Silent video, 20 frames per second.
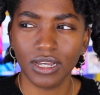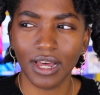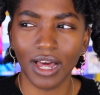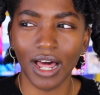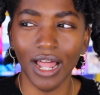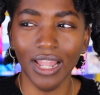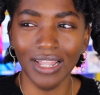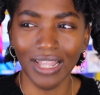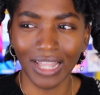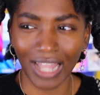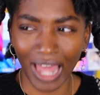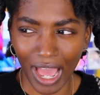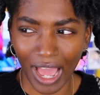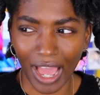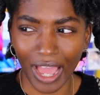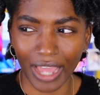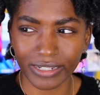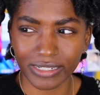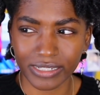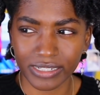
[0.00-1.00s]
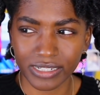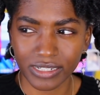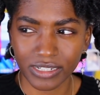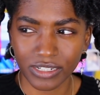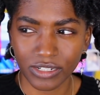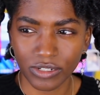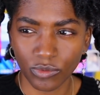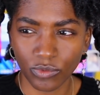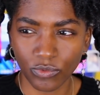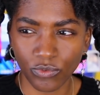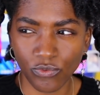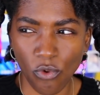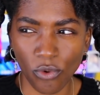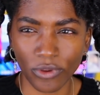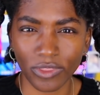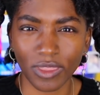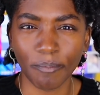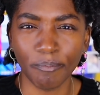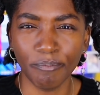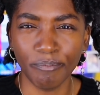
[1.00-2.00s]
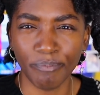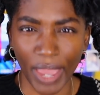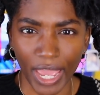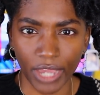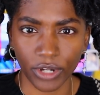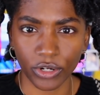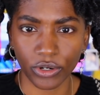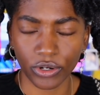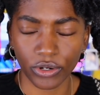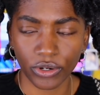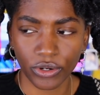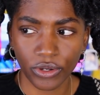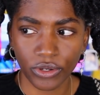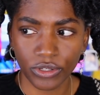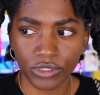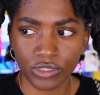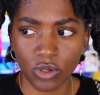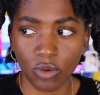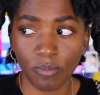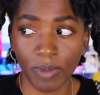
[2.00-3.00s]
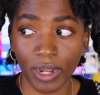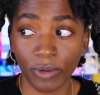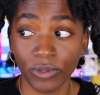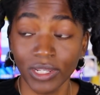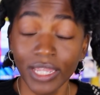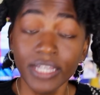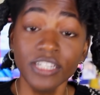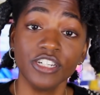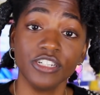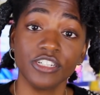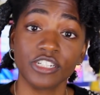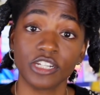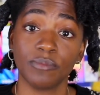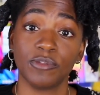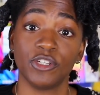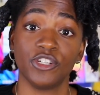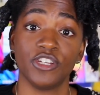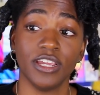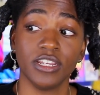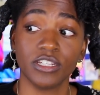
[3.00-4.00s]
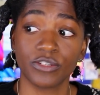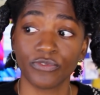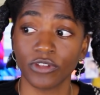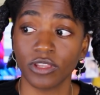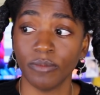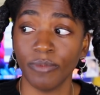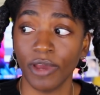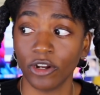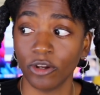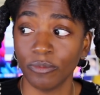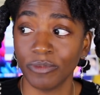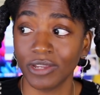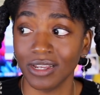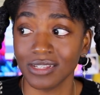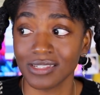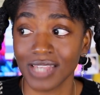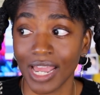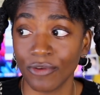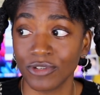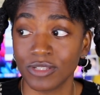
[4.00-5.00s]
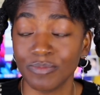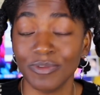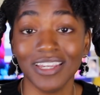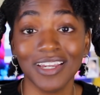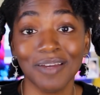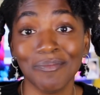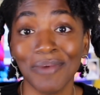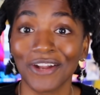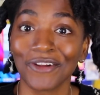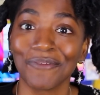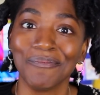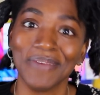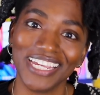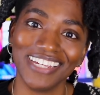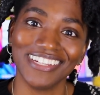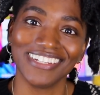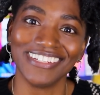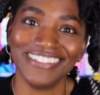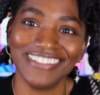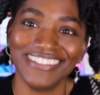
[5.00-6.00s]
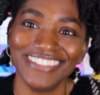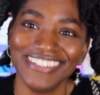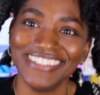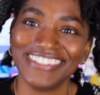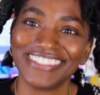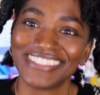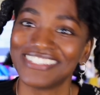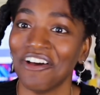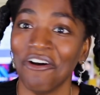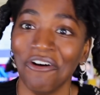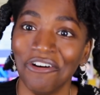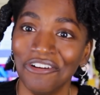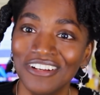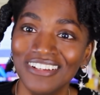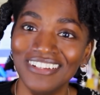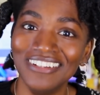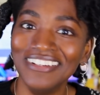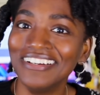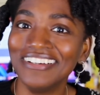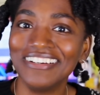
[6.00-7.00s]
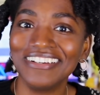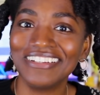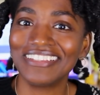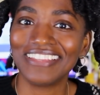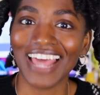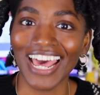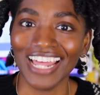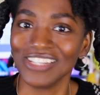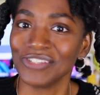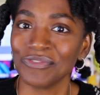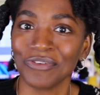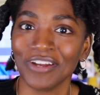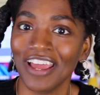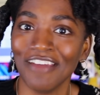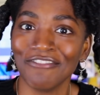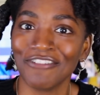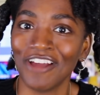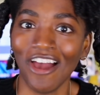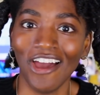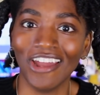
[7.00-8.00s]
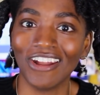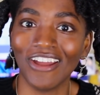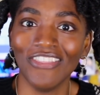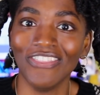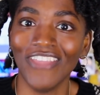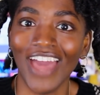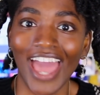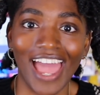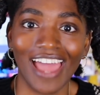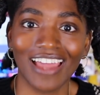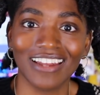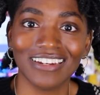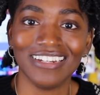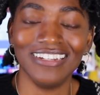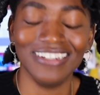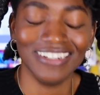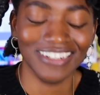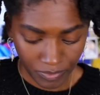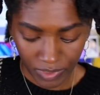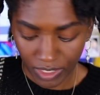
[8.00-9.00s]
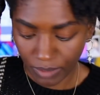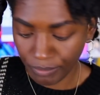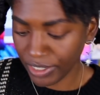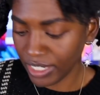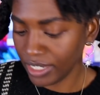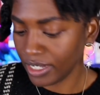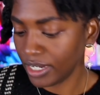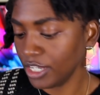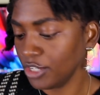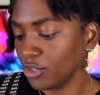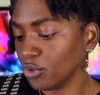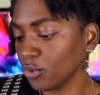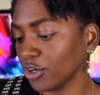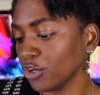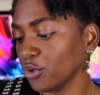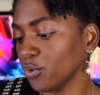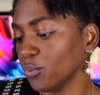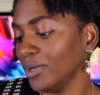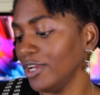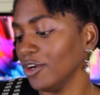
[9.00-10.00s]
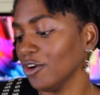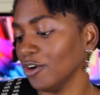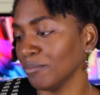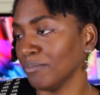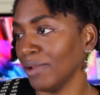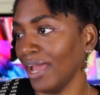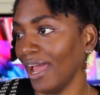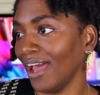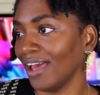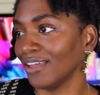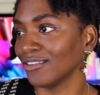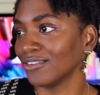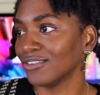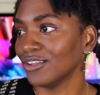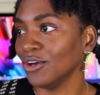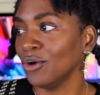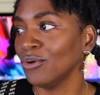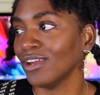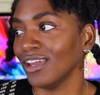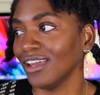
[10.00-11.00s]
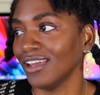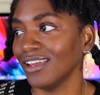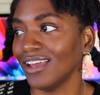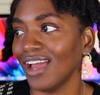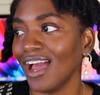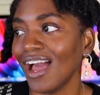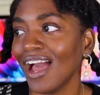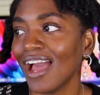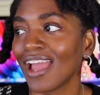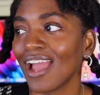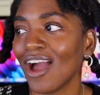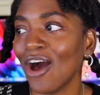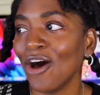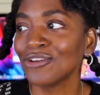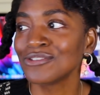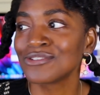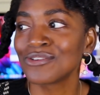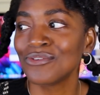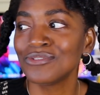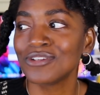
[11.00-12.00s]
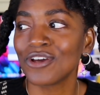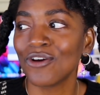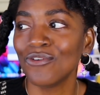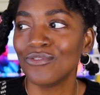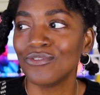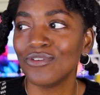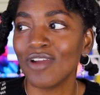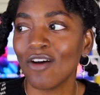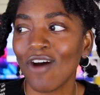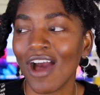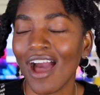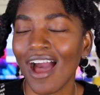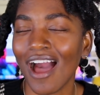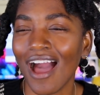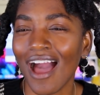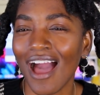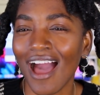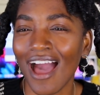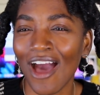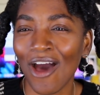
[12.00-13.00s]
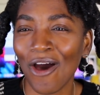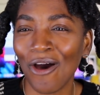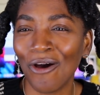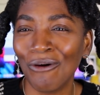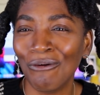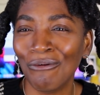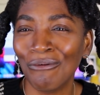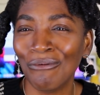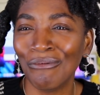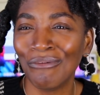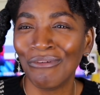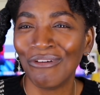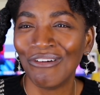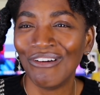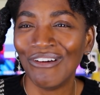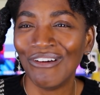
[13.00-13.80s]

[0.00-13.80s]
a lot for the better. So my relationships changed for the better because I was being a better me. So that's what I've got on that. Beginning your career path. Okay, I also don't know how